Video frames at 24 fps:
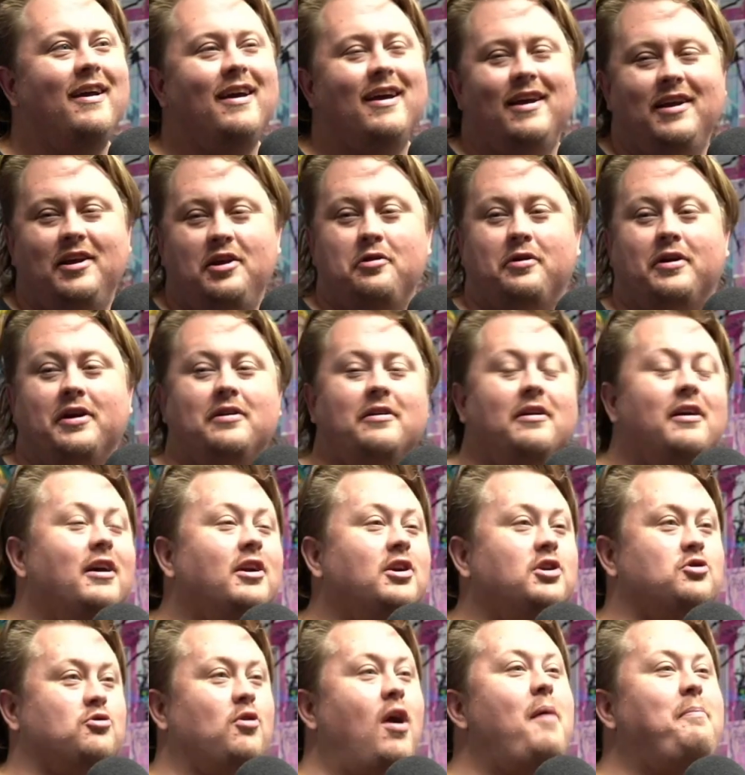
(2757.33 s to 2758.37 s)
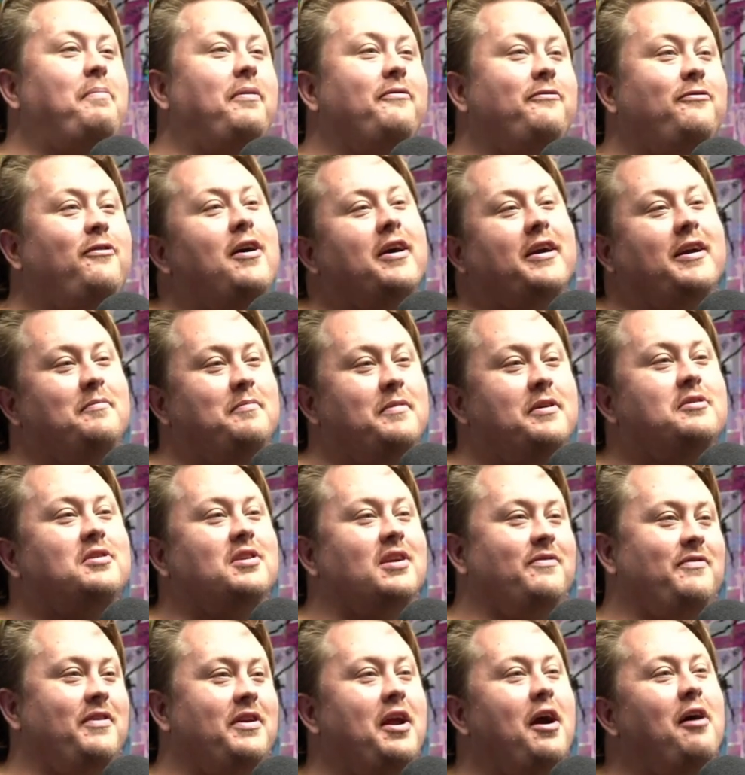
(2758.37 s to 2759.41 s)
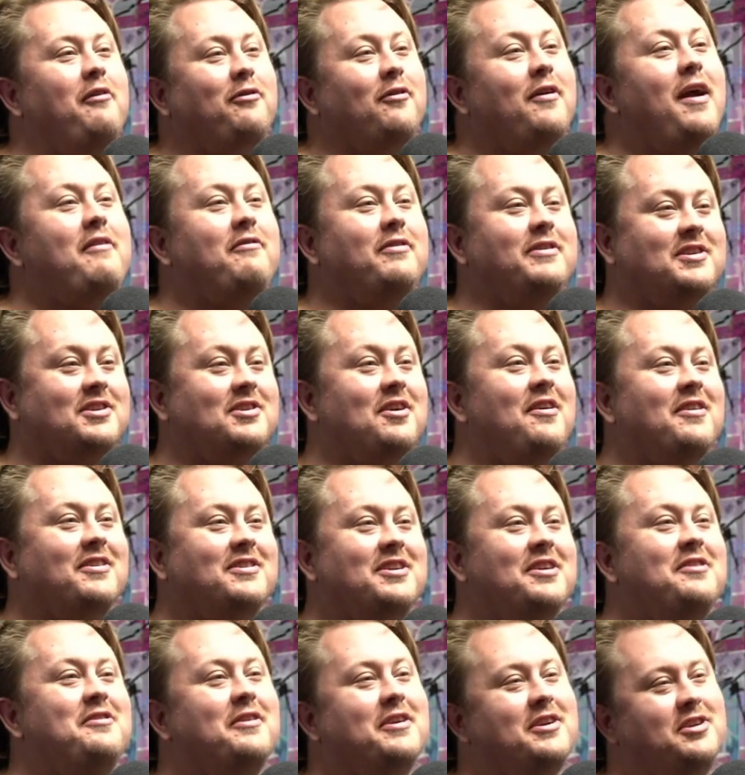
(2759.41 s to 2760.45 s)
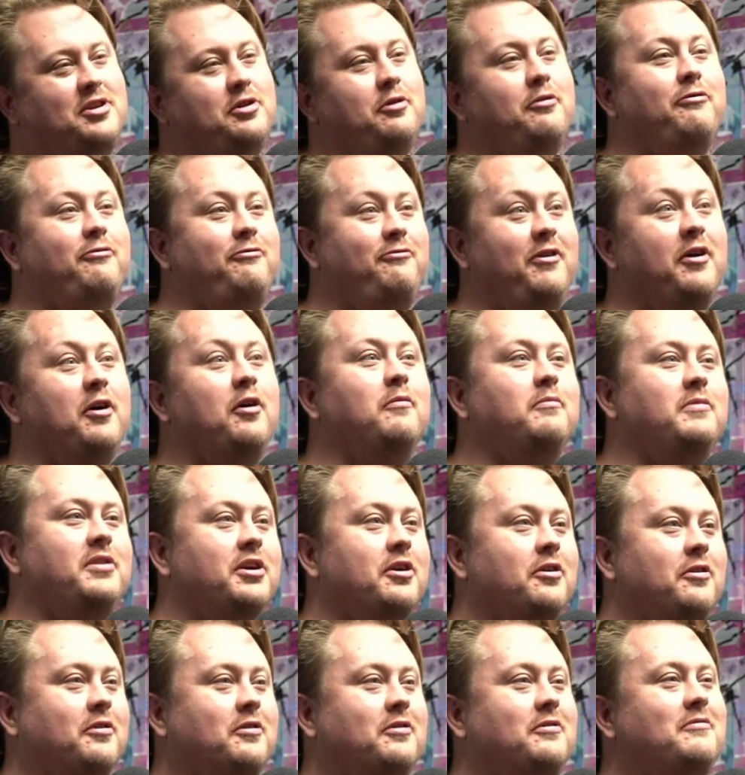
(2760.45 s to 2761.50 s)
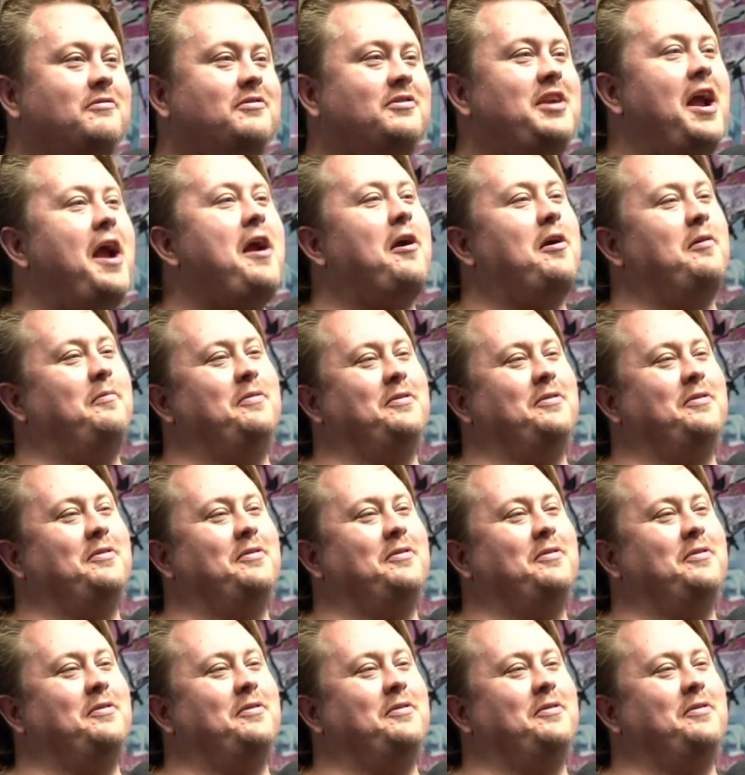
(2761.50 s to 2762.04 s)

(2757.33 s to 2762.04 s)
you can drop a fucking music video for every song too, because you filmed your terrible